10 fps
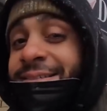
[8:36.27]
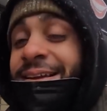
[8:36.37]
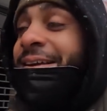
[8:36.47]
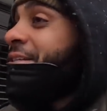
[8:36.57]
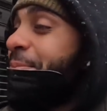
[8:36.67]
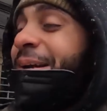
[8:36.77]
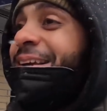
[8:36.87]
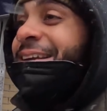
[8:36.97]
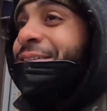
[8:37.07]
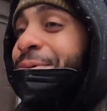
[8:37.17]
ain't saying it's about to
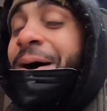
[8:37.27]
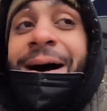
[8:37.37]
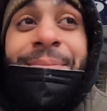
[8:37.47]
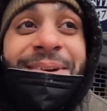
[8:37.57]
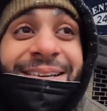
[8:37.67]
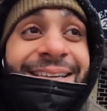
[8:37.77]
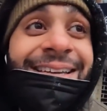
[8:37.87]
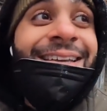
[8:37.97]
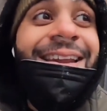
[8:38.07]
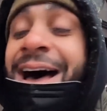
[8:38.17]
get too hot, but
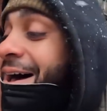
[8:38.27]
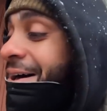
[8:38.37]
yeah,